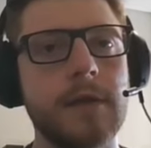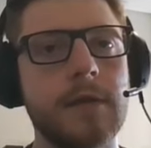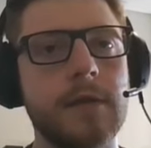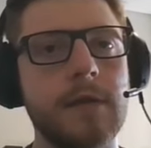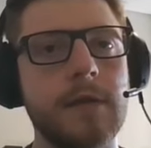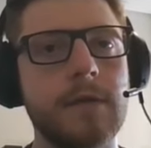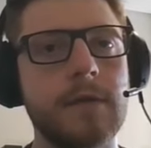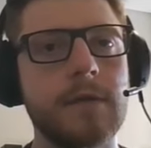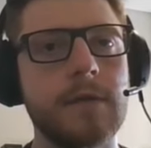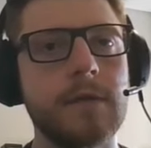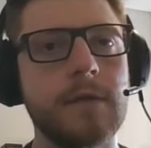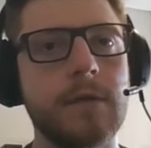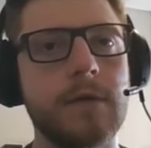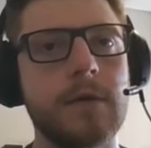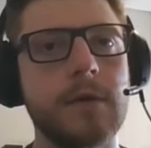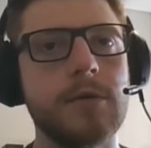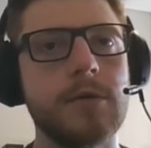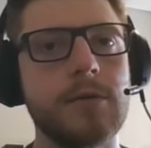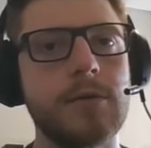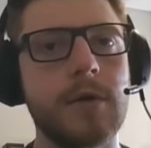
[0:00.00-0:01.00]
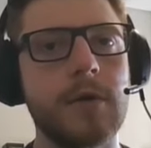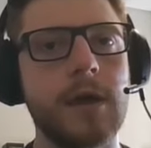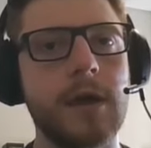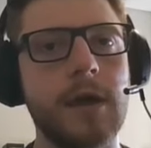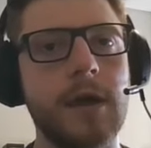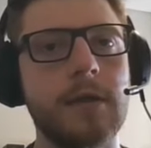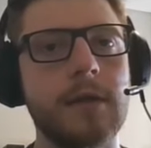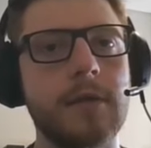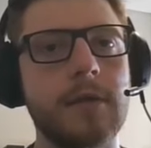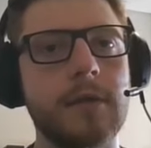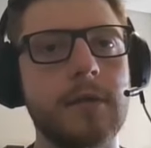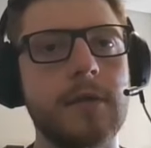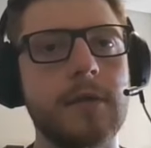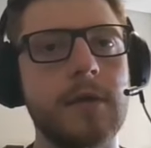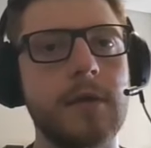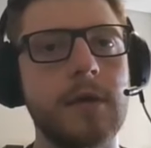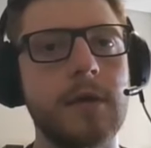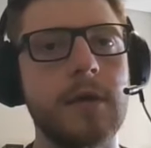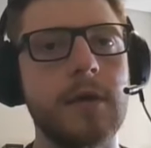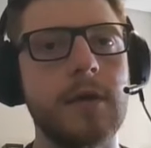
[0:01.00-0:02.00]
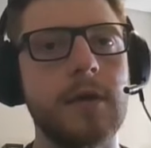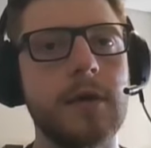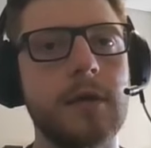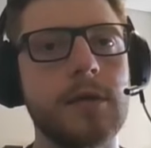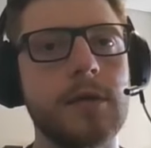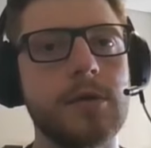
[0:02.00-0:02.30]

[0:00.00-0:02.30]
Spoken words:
This is going to hit the